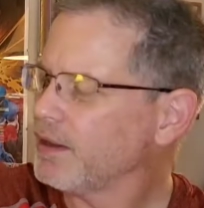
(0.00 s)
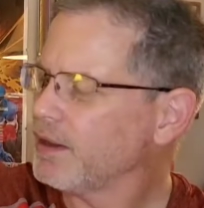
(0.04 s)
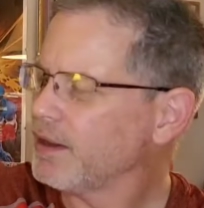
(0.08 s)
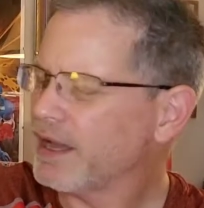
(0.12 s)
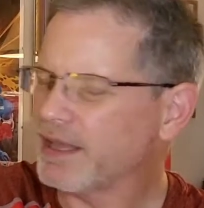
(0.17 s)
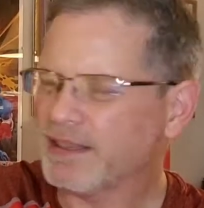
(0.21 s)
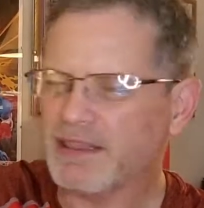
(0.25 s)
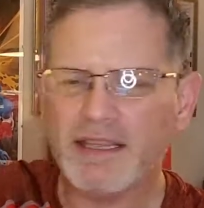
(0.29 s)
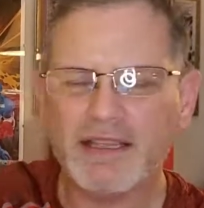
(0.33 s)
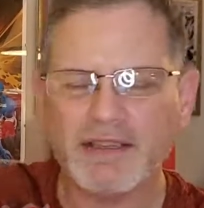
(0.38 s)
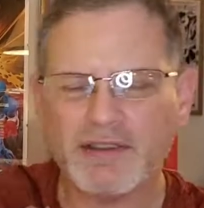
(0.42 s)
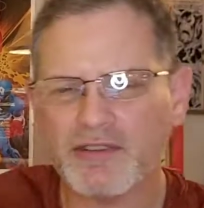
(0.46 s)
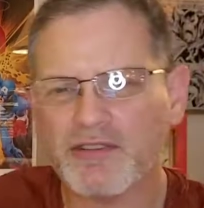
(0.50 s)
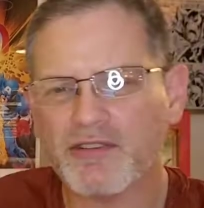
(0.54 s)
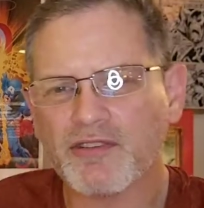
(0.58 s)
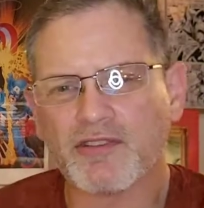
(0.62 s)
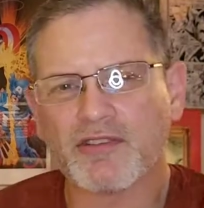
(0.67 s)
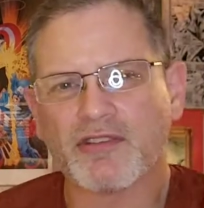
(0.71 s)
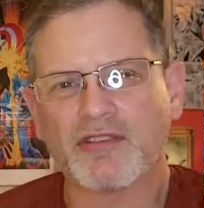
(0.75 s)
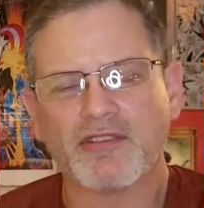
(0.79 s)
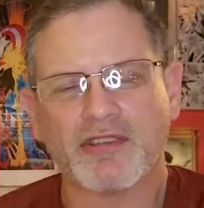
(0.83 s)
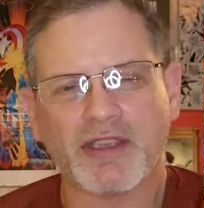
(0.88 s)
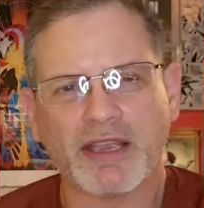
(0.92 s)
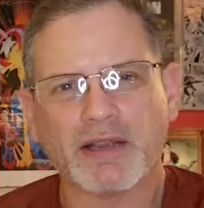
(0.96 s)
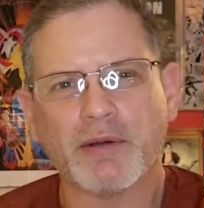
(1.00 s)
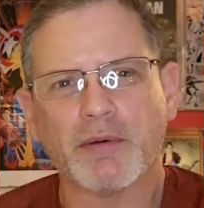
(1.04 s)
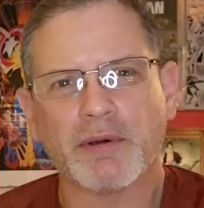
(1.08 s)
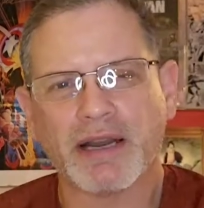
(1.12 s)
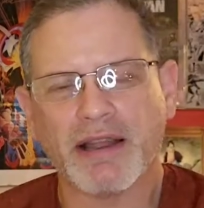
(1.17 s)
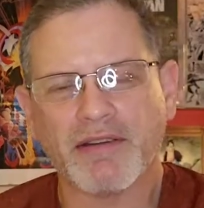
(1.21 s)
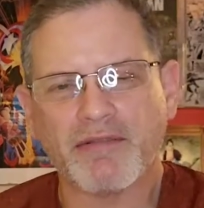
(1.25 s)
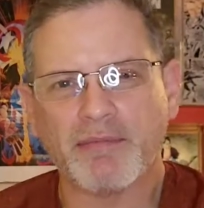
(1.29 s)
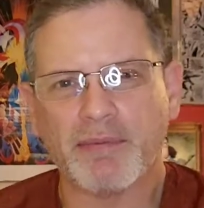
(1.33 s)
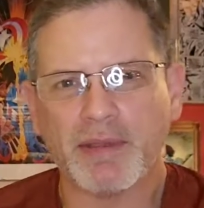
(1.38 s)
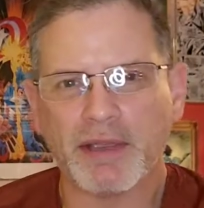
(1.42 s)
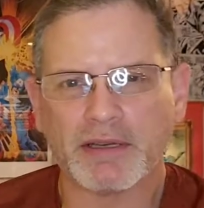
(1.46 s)
I think this is the second one
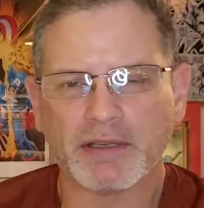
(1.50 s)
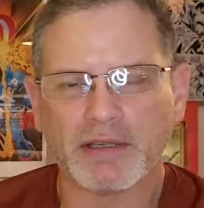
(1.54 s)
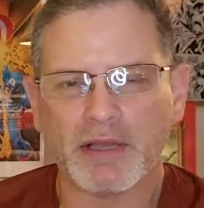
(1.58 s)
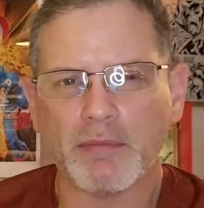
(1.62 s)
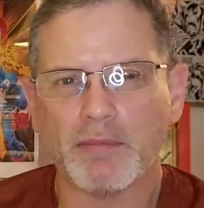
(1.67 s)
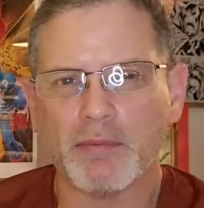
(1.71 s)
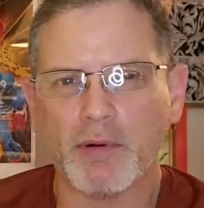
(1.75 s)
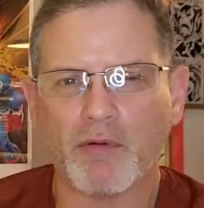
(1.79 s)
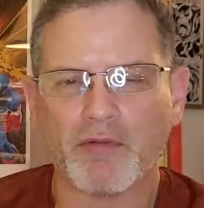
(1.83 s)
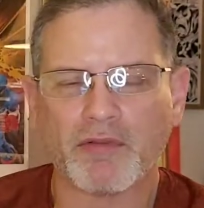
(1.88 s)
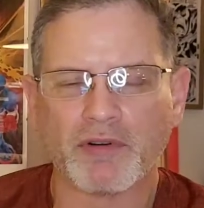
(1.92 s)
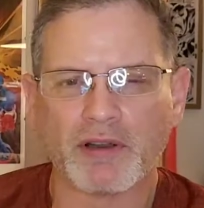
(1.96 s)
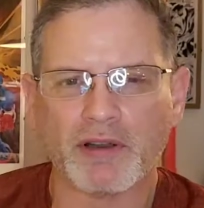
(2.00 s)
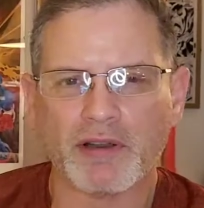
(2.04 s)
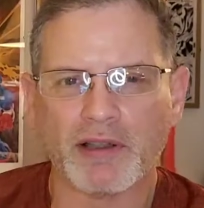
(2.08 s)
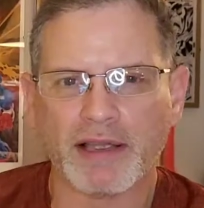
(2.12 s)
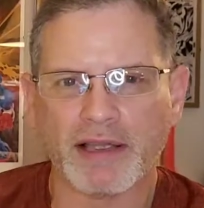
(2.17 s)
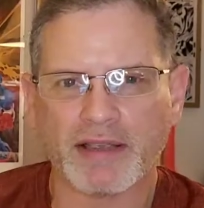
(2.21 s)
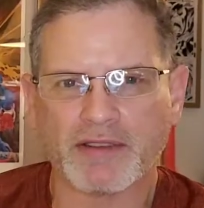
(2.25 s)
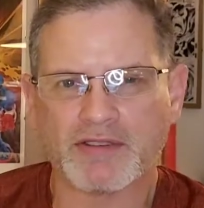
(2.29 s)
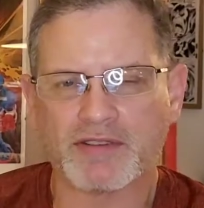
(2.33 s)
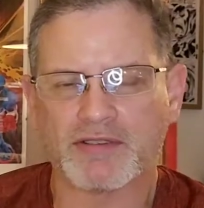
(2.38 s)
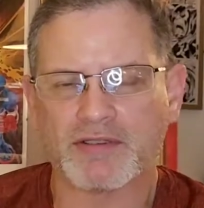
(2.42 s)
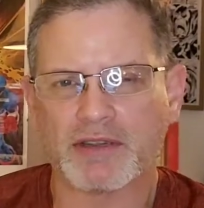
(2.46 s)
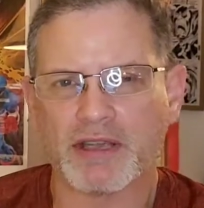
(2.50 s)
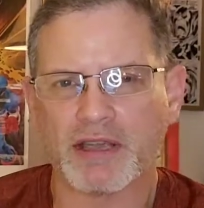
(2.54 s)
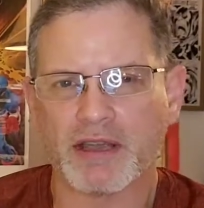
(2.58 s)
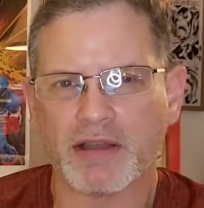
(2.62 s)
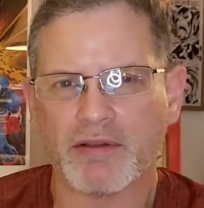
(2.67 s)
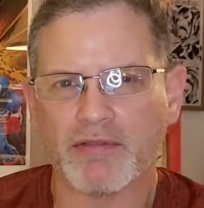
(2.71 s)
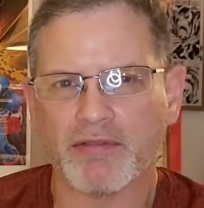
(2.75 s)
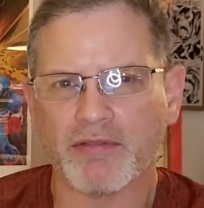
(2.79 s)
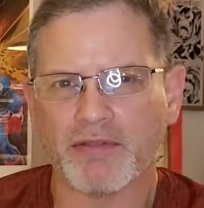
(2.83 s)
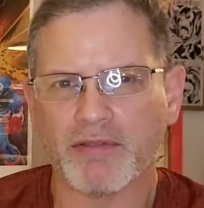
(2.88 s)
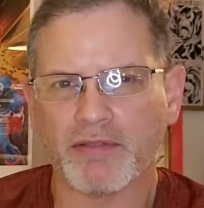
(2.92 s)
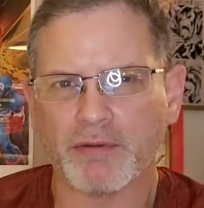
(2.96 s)
I've picked up over the last uh,
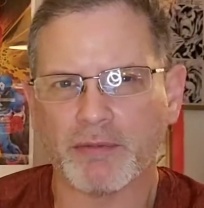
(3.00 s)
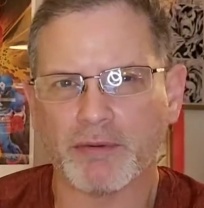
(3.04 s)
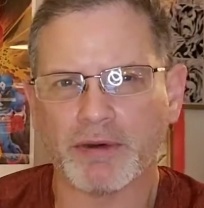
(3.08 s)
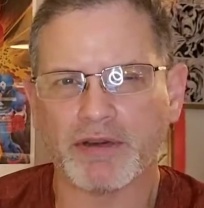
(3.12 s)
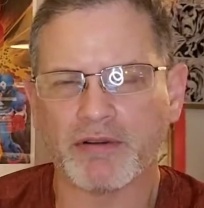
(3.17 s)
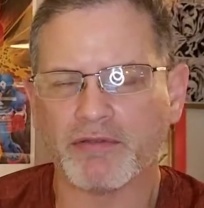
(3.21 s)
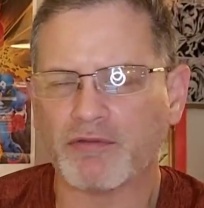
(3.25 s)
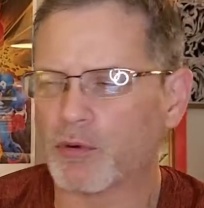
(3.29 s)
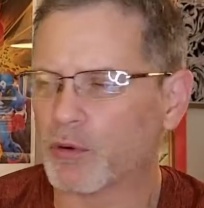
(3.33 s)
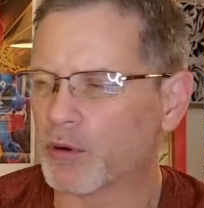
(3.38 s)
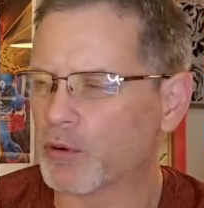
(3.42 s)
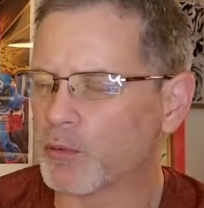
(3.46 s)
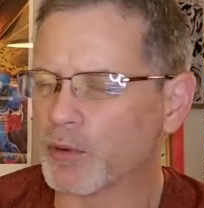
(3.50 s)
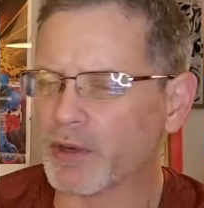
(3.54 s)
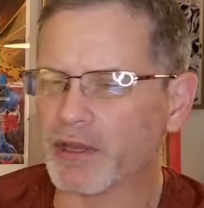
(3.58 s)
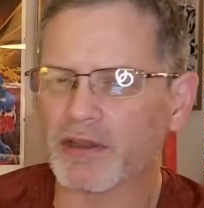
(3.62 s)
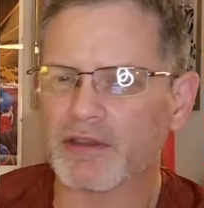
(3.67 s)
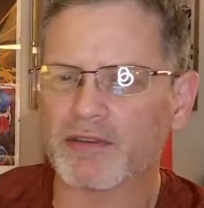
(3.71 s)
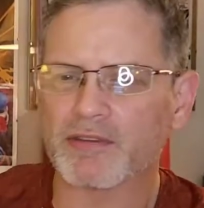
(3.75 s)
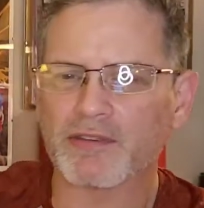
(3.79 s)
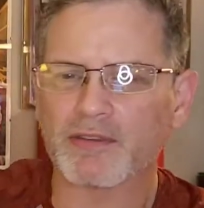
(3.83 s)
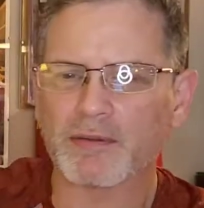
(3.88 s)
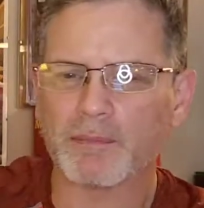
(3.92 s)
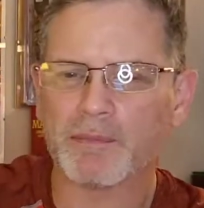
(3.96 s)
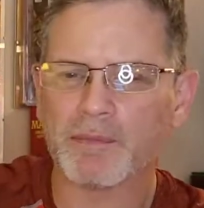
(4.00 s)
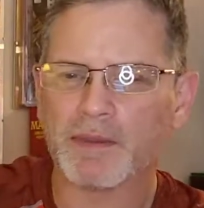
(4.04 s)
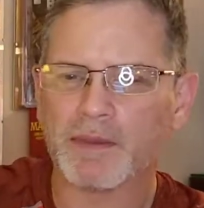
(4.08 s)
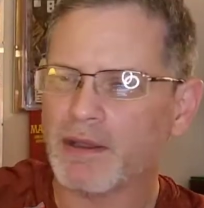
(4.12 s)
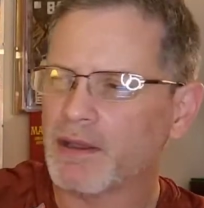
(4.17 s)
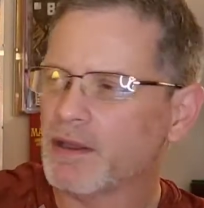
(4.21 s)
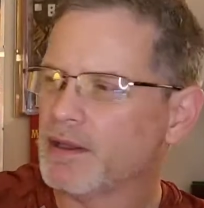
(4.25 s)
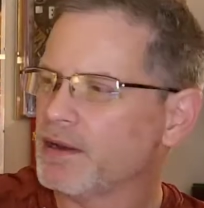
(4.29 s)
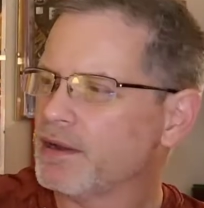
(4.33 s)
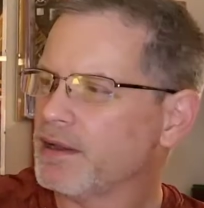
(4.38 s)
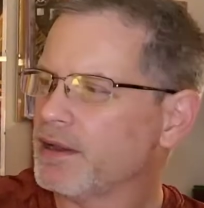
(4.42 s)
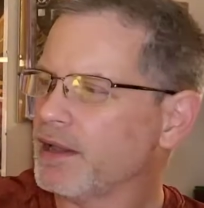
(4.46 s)
three to four weeks.
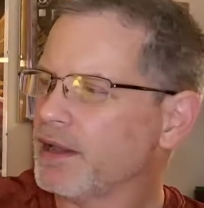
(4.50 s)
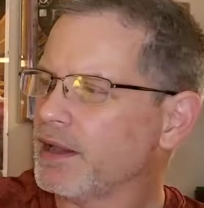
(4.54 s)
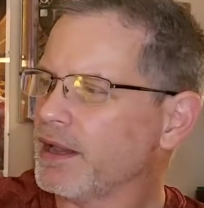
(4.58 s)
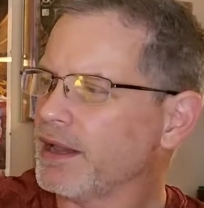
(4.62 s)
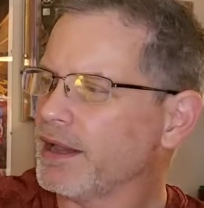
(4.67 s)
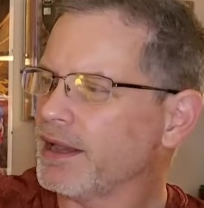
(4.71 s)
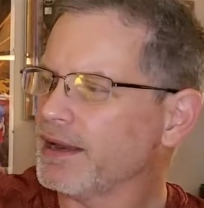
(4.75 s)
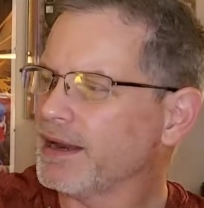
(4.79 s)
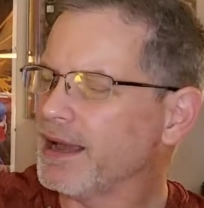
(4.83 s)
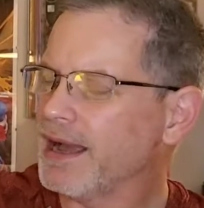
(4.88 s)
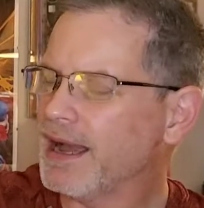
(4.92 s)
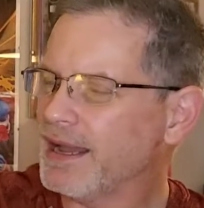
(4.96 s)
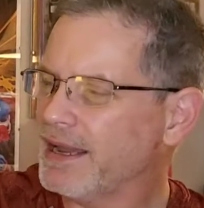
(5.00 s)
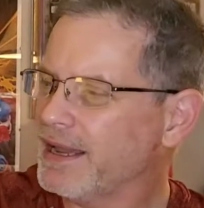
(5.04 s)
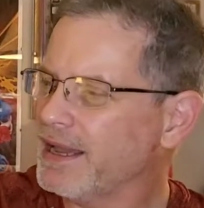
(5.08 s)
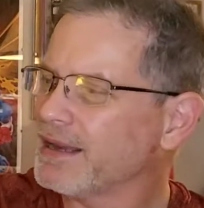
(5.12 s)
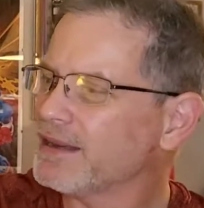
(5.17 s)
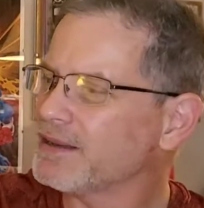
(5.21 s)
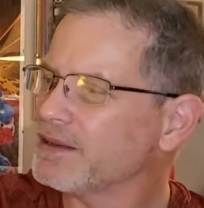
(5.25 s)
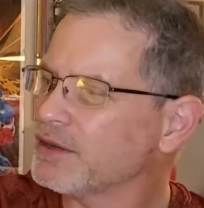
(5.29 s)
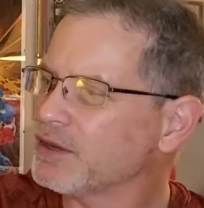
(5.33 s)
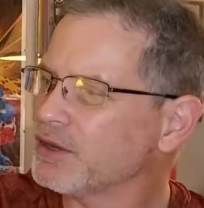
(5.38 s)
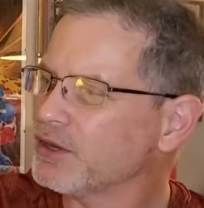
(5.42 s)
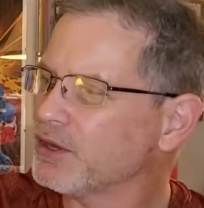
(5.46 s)
And I had